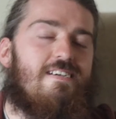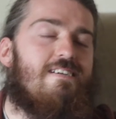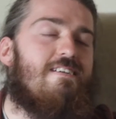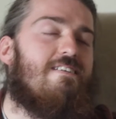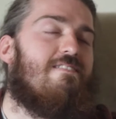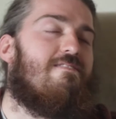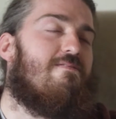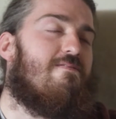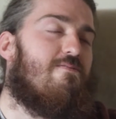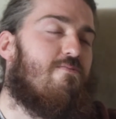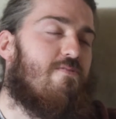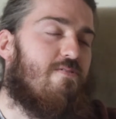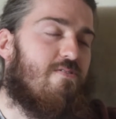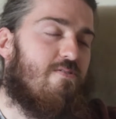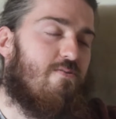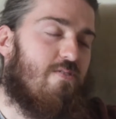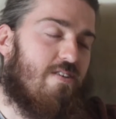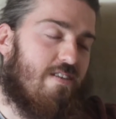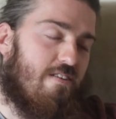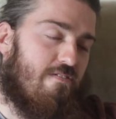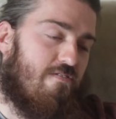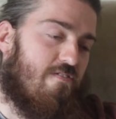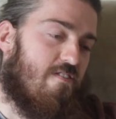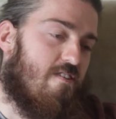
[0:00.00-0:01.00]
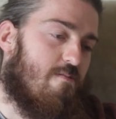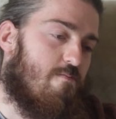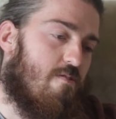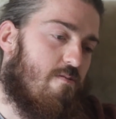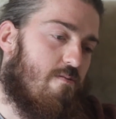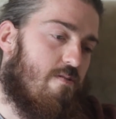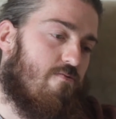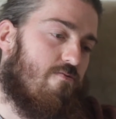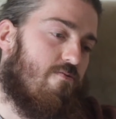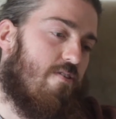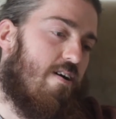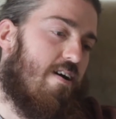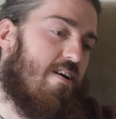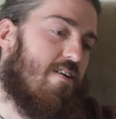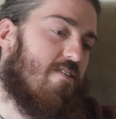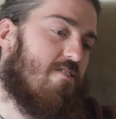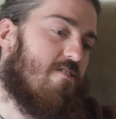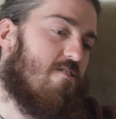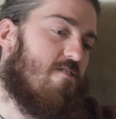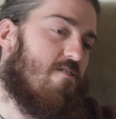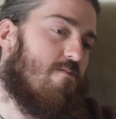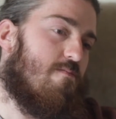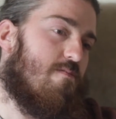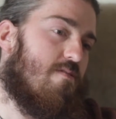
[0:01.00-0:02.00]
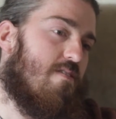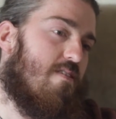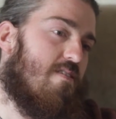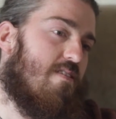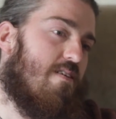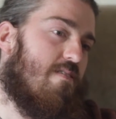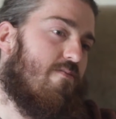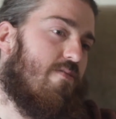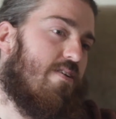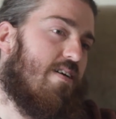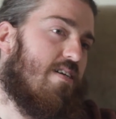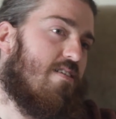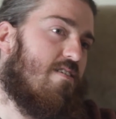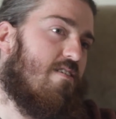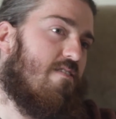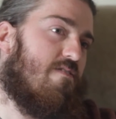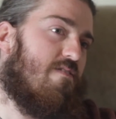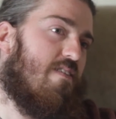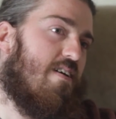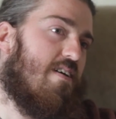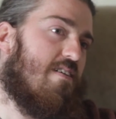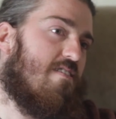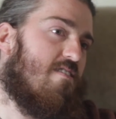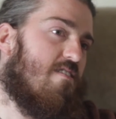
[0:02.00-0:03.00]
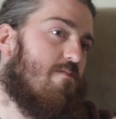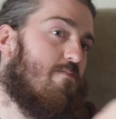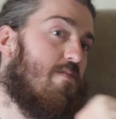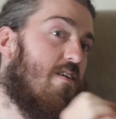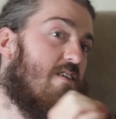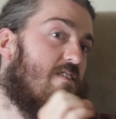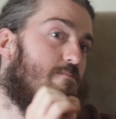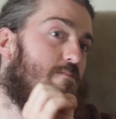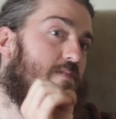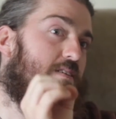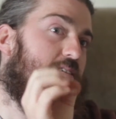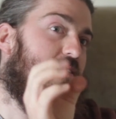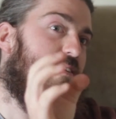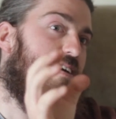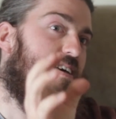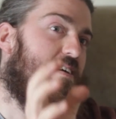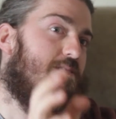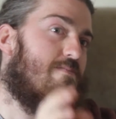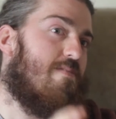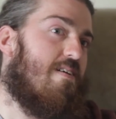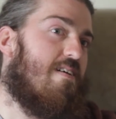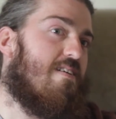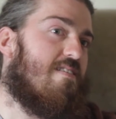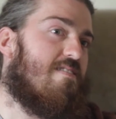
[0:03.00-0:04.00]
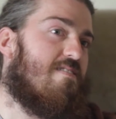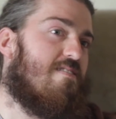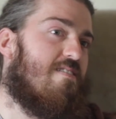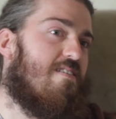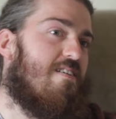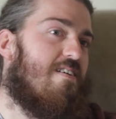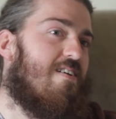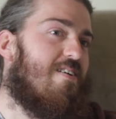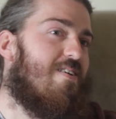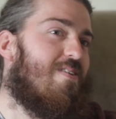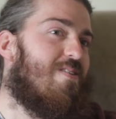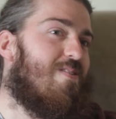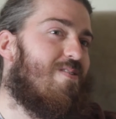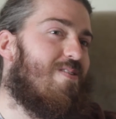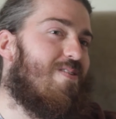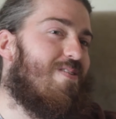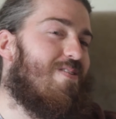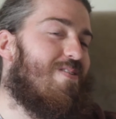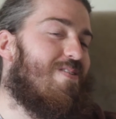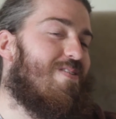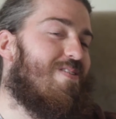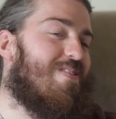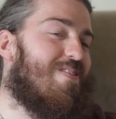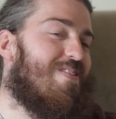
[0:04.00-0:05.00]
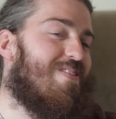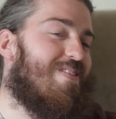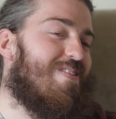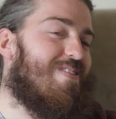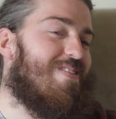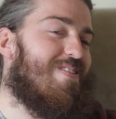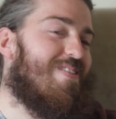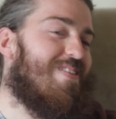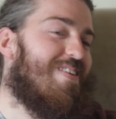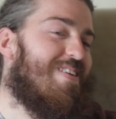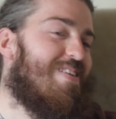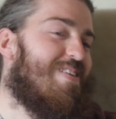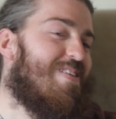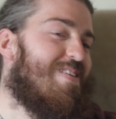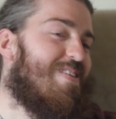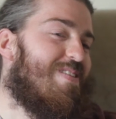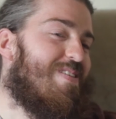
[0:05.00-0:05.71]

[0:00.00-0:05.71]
like we're going to film up and rise up, and then we'll get to your face and it'll be like a big climax. Oh,